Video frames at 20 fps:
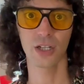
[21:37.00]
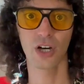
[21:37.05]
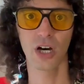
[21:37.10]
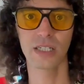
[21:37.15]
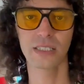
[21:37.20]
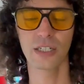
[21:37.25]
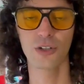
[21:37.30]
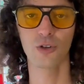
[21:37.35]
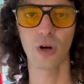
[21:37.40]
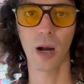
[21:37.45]

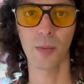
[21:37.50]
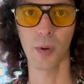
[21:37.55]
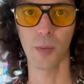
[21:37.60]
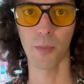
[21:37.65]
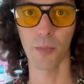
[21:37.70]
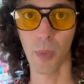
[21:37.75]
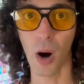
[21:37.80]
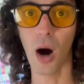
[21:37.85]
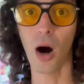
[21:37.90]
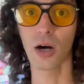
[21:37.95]
cousin grab a
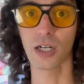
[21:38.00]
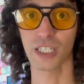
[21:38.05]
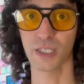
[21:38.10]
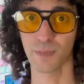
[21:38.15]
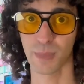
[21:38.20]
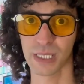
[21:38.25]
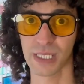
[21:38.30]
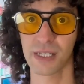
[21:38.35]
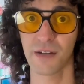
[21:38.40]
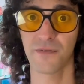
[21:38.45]
bong
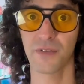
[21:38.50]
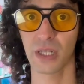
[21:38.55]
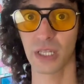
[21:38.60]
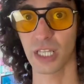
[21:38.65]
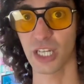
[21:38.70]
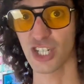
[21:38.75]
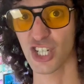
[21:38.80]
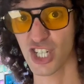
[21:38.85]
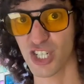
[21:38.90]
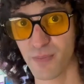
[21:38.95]

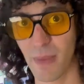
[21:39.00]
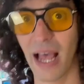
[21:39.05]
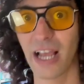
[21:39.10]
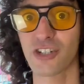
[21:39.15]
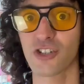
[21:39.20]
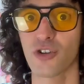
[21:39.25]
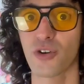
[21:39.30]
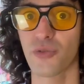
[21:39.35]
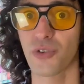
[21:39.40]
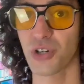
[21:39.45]
specifically and
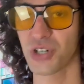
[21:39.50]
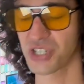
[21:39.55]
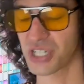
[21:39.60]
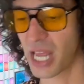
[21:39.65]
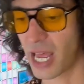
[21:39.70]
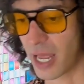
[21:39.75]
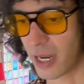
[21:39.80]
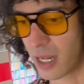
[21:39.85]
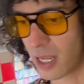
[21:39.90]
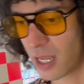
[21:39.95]
smash it over his
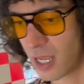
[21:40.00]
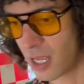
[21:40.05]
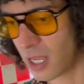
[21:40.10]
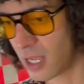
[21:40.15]
head.